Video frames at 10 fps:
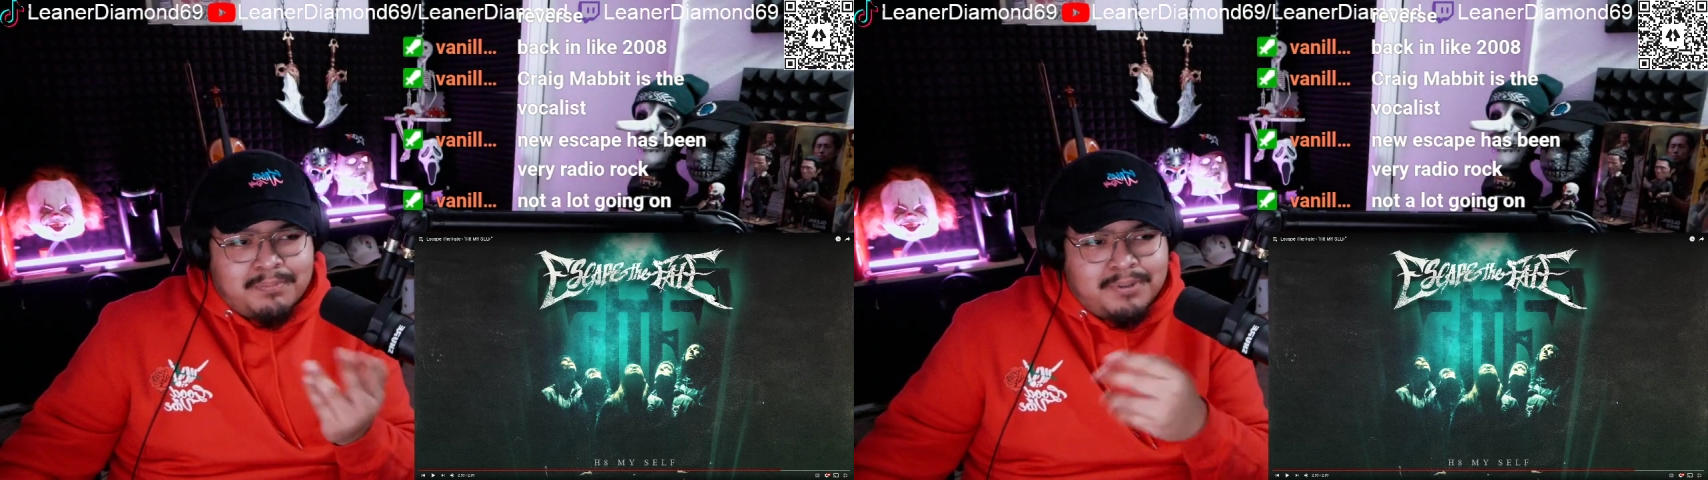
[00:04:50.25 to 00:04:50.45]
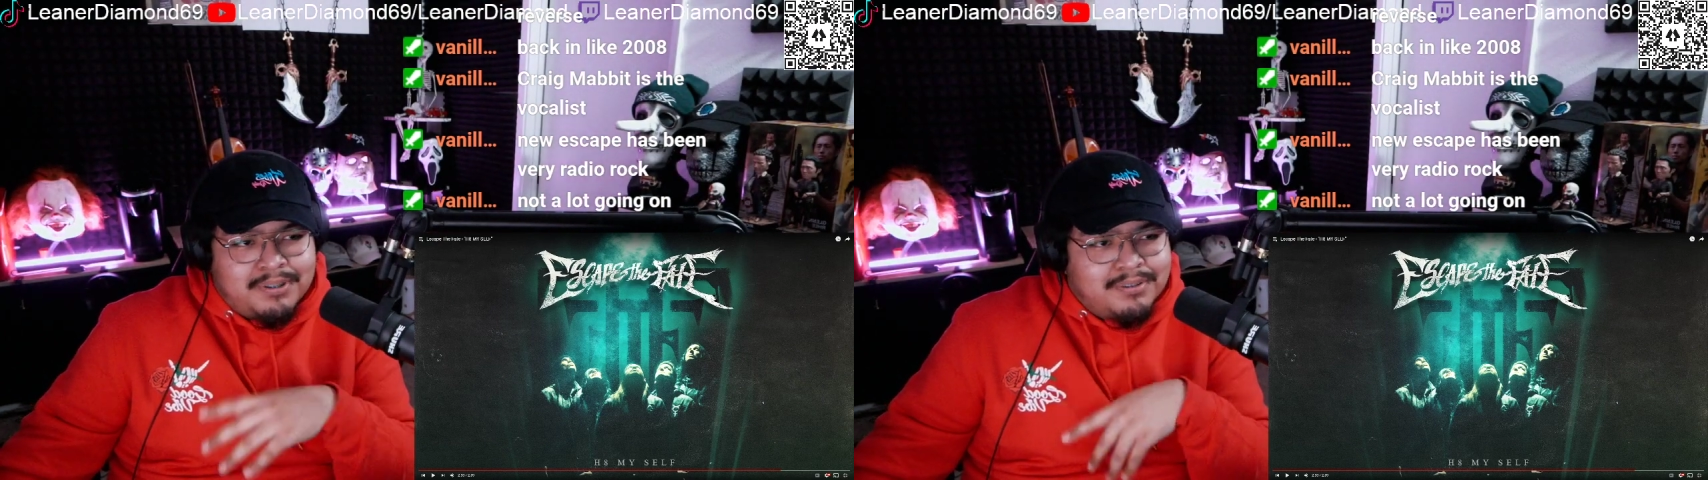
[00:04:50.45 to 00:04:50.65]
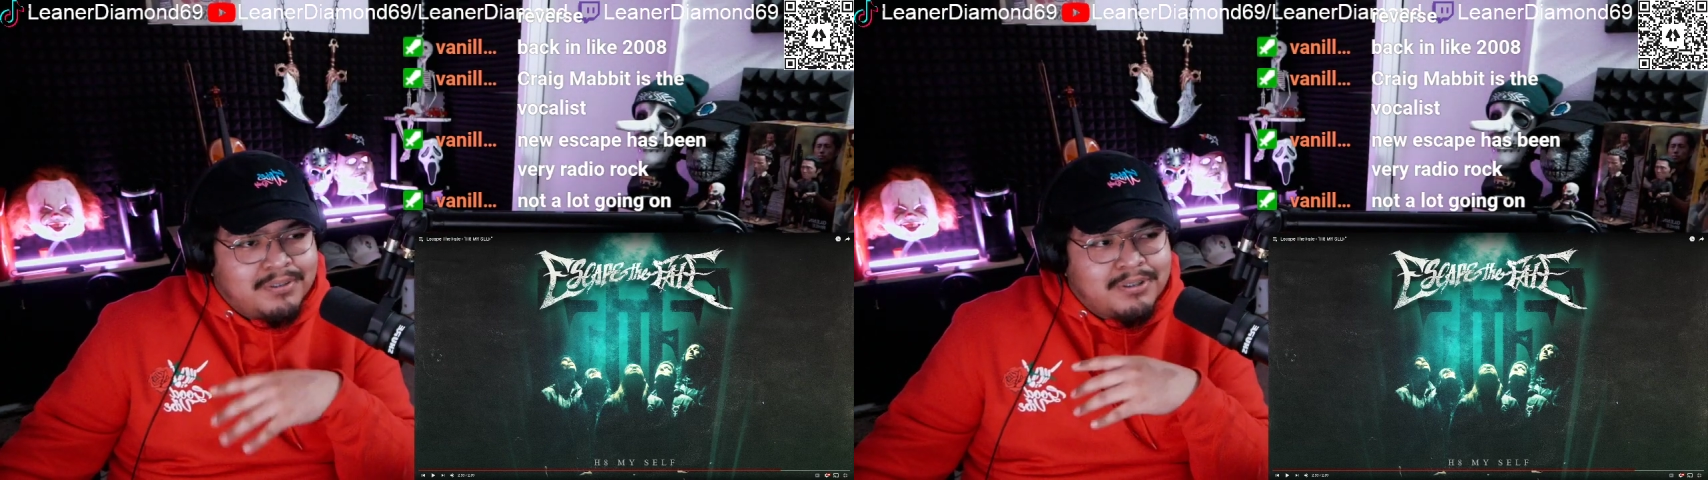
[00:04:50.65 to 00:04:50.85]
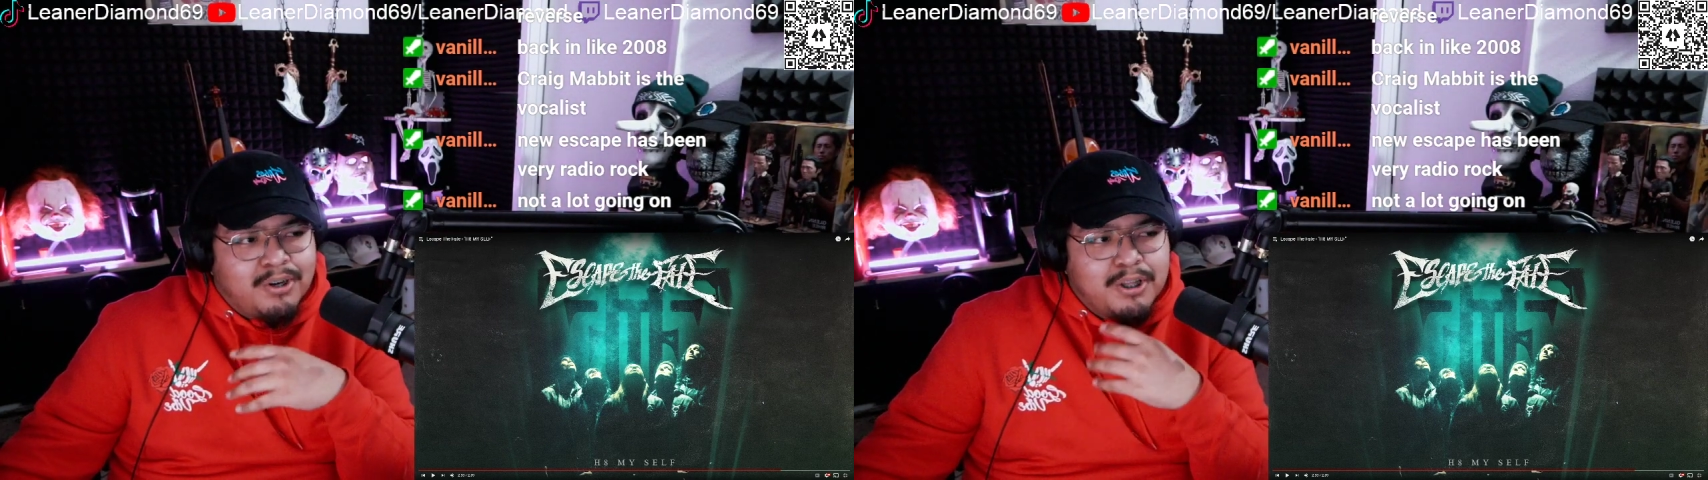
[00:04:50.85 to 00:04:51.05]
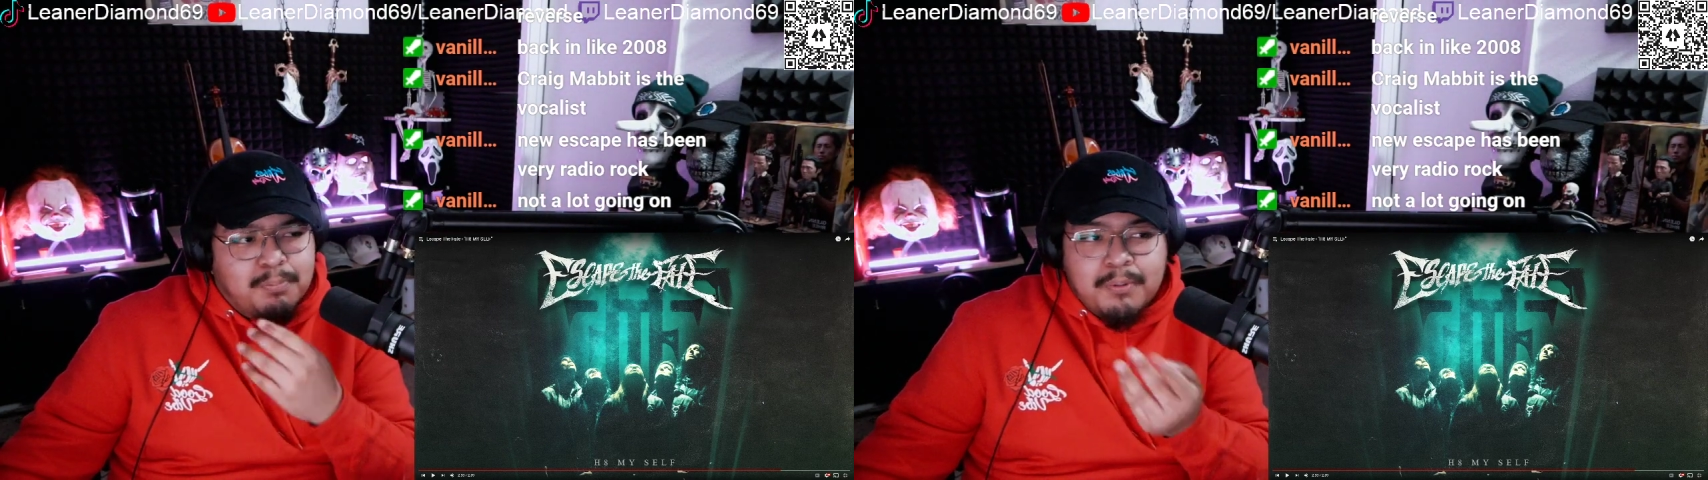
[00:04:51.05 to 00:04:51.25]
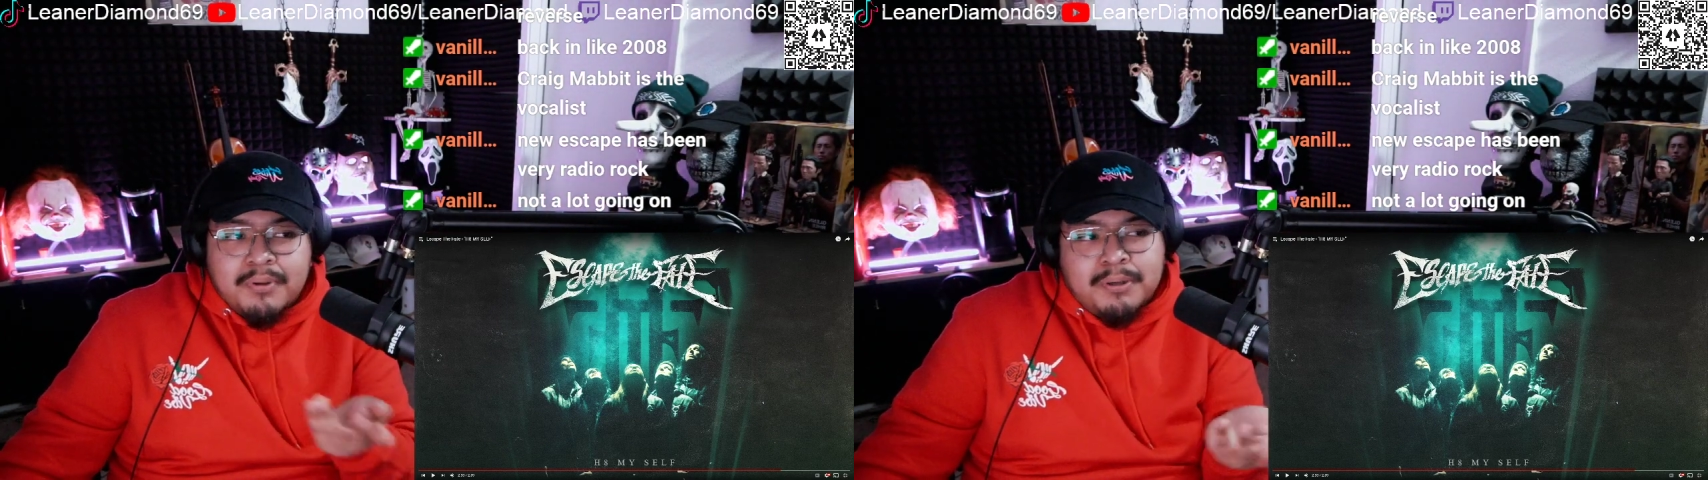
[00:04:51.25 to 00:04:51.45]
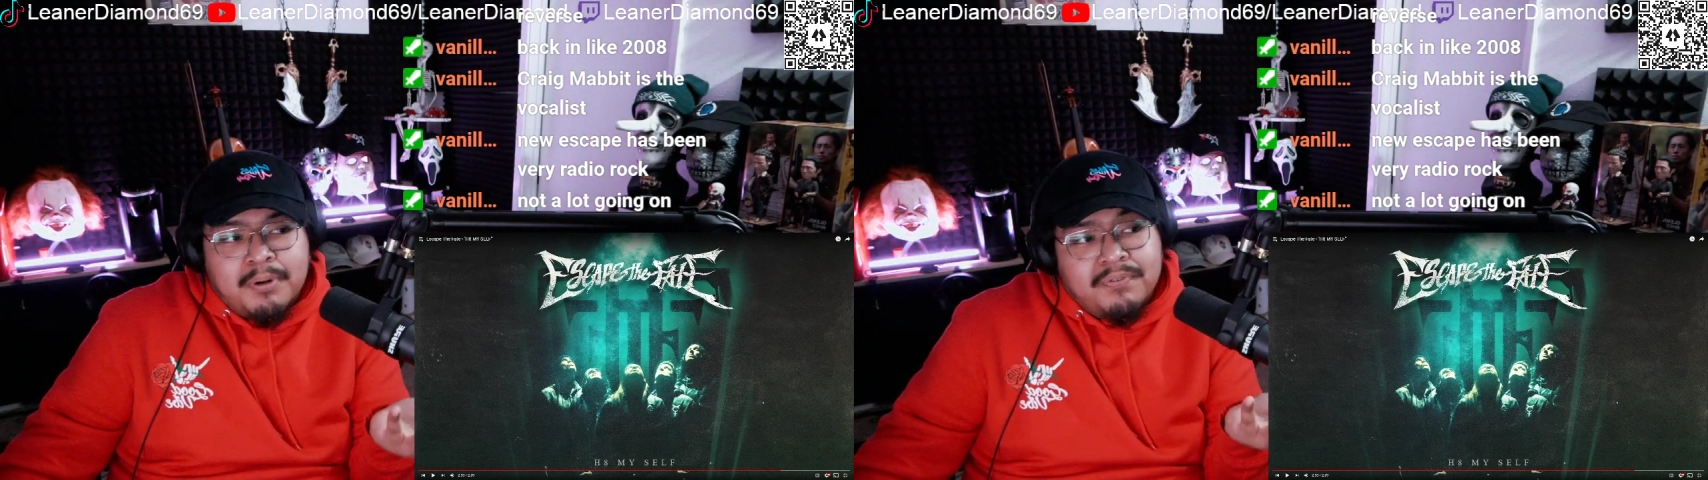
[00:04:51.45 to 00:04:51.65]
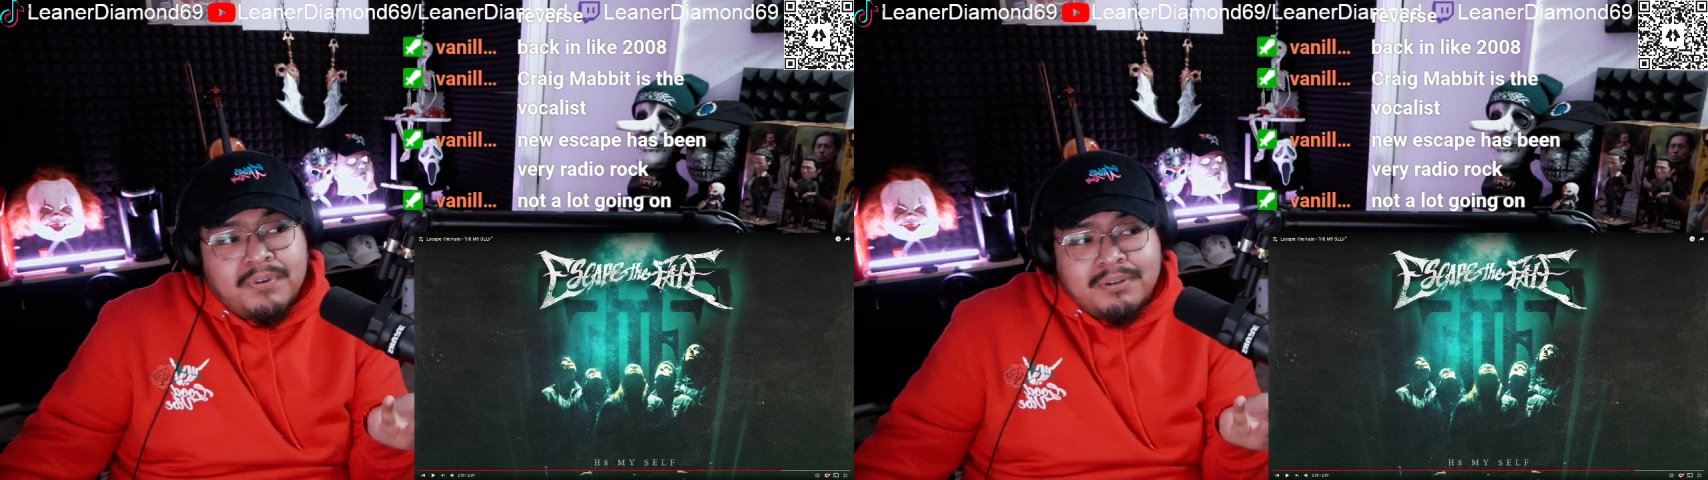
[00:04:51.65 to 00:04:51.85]
But to other people, they
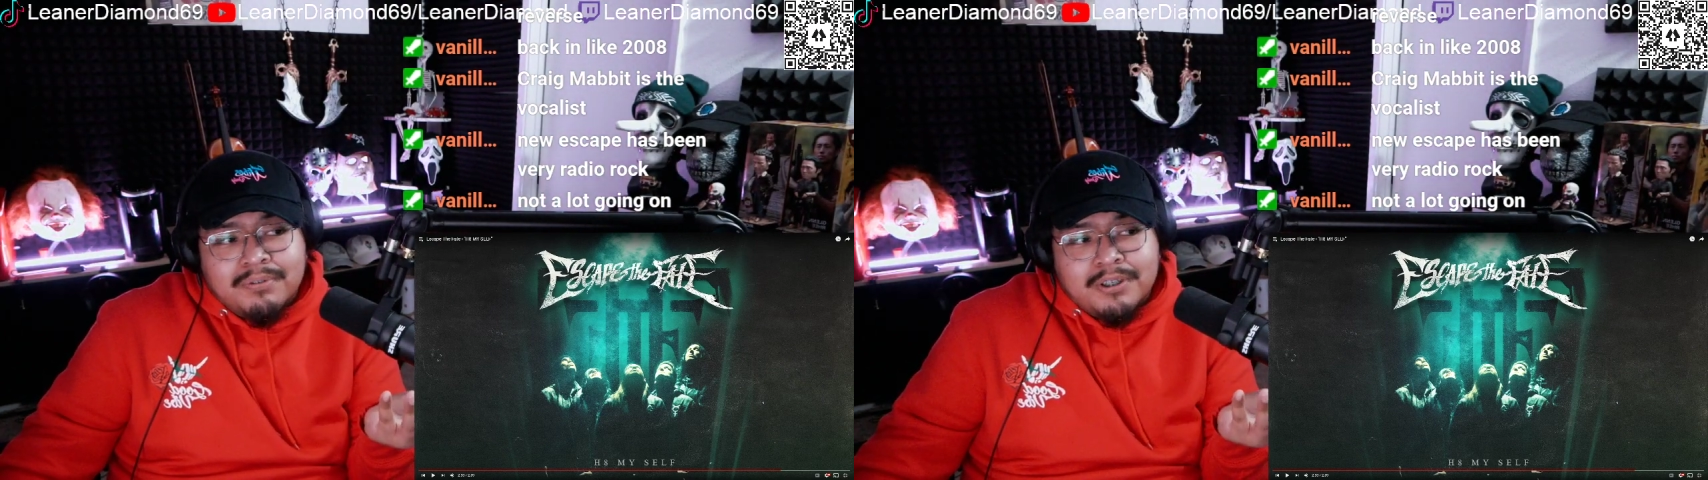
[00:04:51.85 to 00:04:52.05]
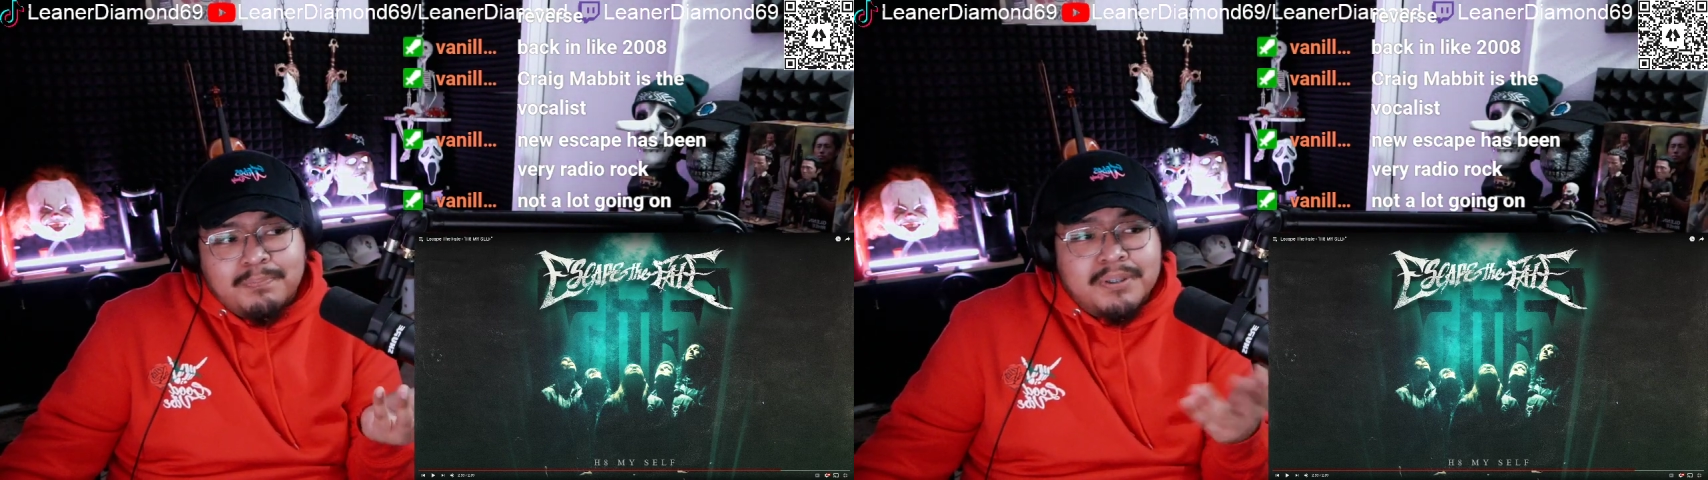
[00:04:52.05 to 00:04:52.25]
might fuck with it.